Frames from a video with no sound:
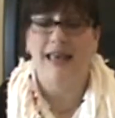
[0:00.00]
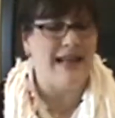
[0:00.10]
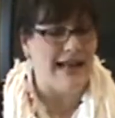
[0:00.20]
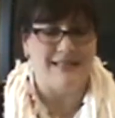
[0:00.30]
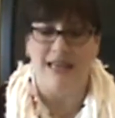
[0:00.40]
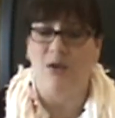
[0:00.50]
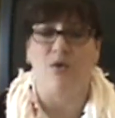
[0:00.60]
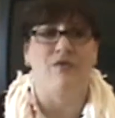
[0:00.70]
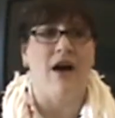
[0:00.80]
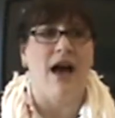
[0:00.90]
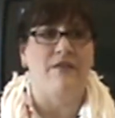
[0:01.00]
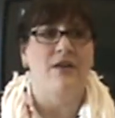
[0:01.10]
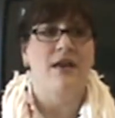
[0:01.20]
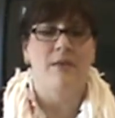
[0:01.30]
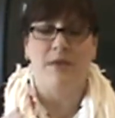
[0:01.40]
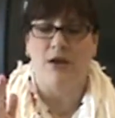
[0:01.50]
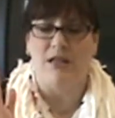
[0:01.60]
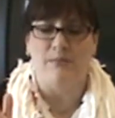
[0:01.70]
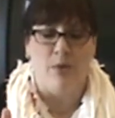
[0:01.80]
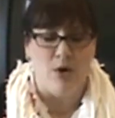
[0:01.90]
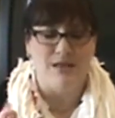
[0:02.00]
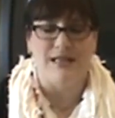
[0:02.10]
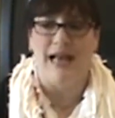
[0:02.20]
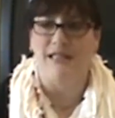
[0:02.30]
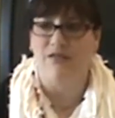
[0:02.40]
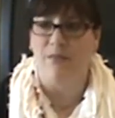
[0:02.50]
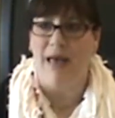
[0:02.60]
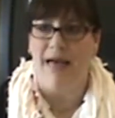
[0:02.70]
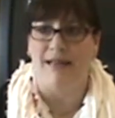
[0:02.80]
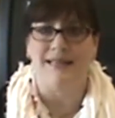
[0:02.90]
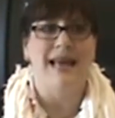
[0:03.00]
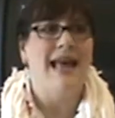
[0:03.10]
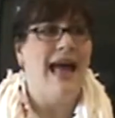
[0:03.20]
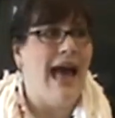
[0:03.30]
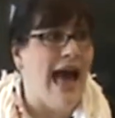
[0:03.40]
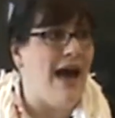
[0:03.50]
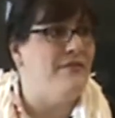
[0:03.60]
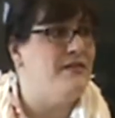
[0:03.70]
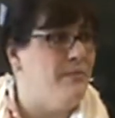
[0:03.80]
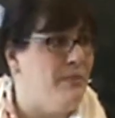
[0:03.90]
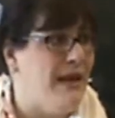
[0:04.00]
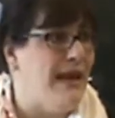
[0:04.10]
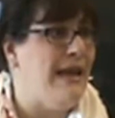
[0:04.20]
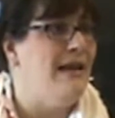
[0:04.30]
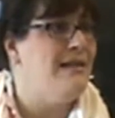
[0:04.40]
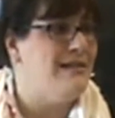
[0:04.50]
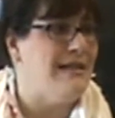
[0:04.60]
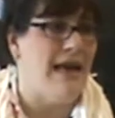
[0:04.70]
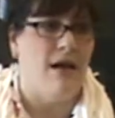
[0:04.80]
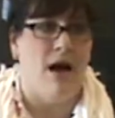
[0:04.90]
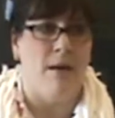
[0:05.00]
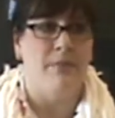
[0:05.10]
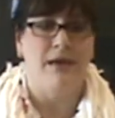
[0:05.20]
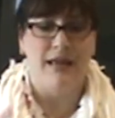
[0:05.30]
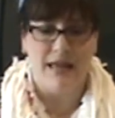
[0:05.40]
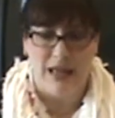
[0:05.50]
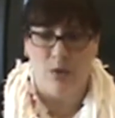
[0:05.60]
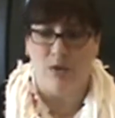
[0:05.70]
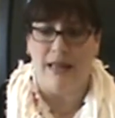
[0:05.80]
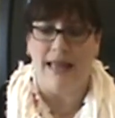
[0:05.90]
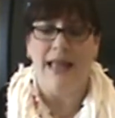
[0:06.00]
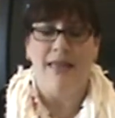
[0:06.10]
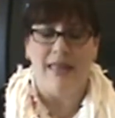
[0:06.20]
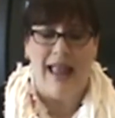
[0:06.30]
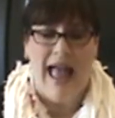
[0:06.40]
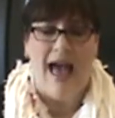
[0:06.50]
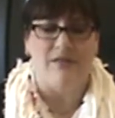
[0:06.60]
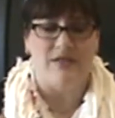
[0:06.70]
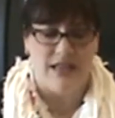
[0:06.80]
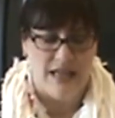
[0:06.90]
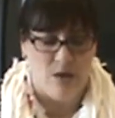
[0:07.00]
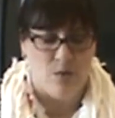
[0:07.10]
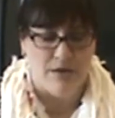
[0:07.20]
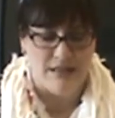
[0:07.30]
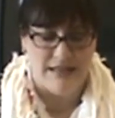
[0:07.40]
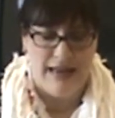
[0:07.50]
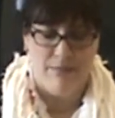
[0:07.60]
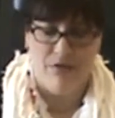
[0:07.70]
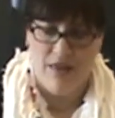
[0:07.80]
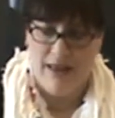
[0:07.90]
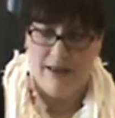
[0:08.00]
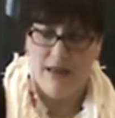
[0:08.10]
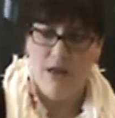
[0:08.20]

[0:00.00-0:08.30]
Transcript: It has to equal 5 because both sides of the balance have to be set up equally. They have to equal the same thing.